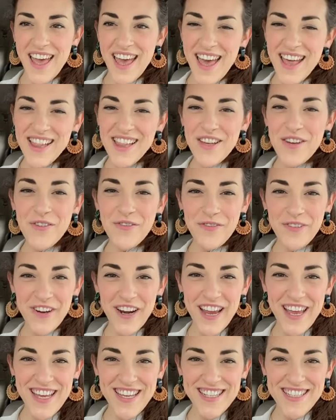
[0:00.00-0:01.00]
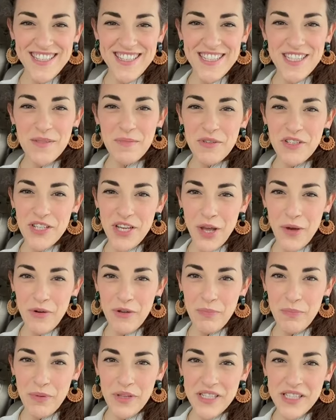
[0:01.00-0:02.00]
Hello friends, it's Michelle
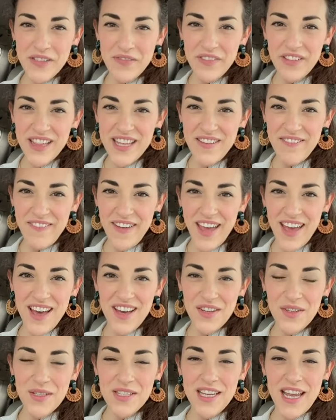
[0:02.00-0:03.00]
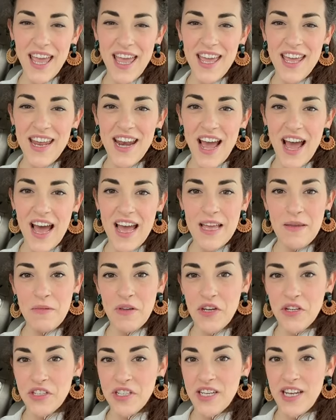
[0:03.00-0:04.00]
with Blissfully Found, and I am
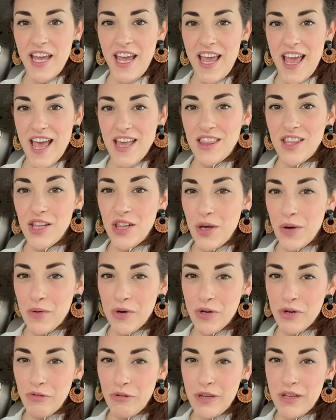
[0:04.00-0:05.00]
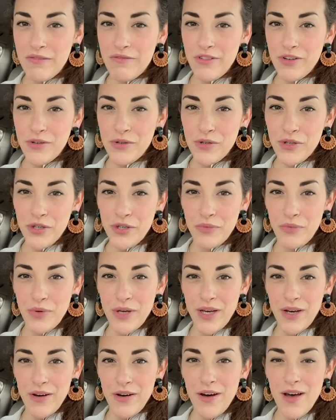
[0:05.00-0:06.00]
here today at the Lower Greenville
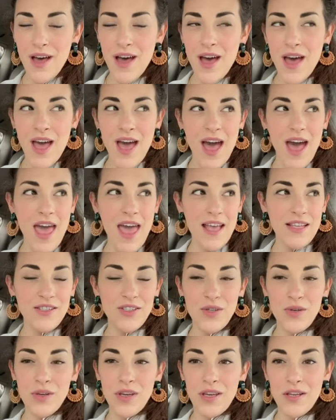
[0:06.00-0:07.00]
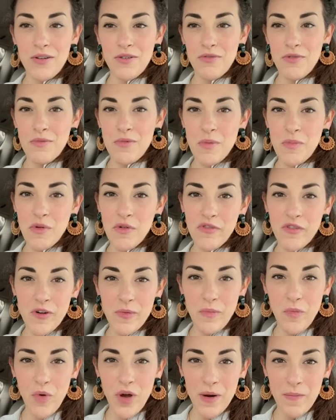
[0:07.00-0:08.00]
Goodwill. As you can remember
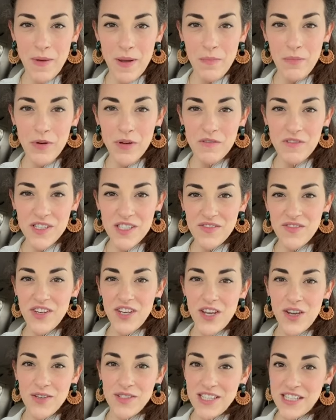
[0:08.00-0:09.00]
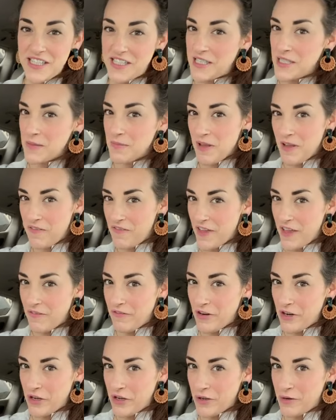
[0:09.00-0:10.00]
from one of my previous videos, this is my
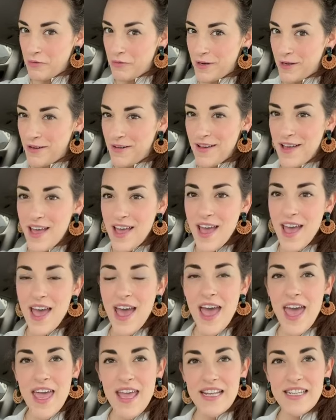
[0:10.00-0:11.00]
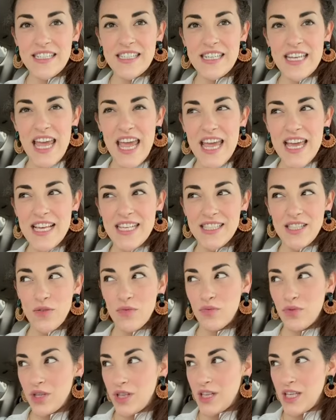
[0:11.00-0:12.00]
favorite Goodwill, and today is a
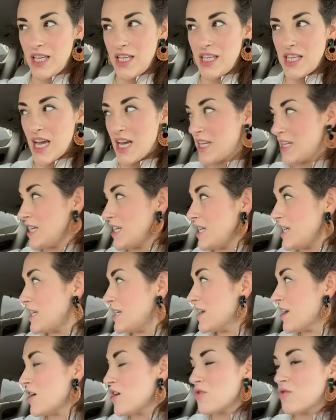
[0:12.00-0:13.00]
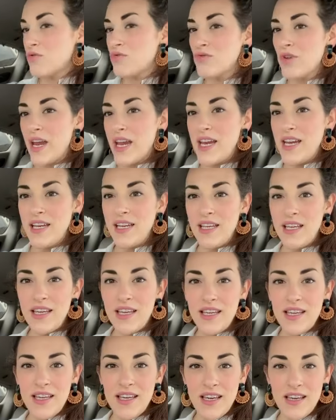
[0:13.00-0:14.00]
really yucky,
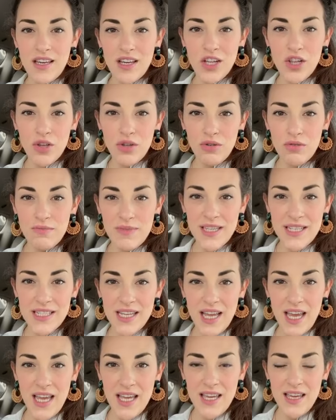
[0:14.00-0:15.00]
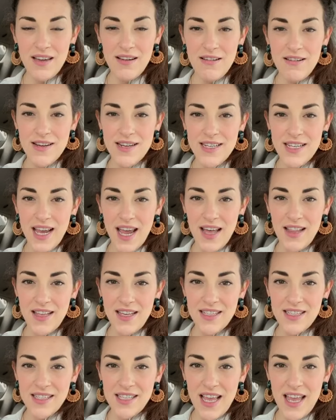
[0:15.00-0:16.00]
rainy, gloomy day here in
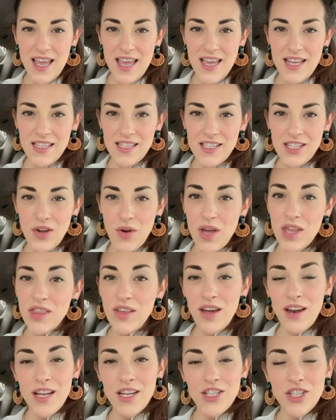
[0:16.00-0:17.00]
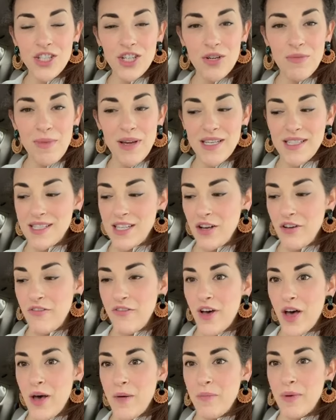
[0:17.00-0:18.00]
Dallas, and so I thought I'd cheer myself
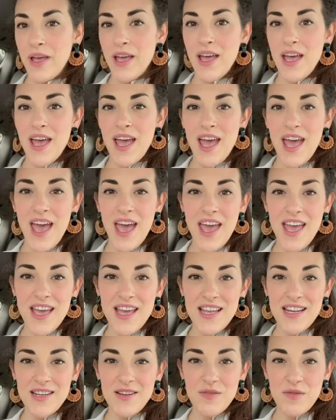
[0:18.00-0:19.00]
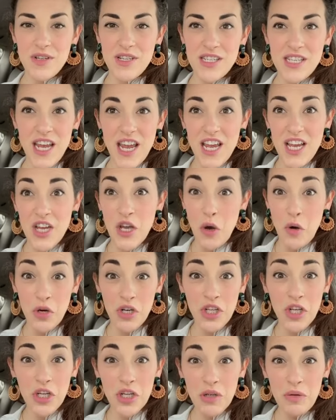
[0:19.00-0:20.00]
up and go to
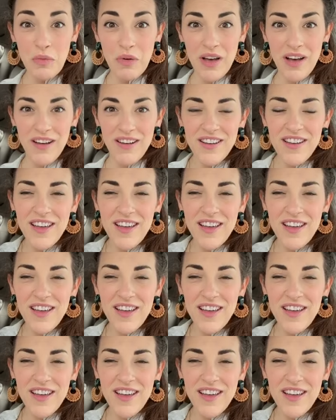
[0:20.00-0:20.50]
Goodwill.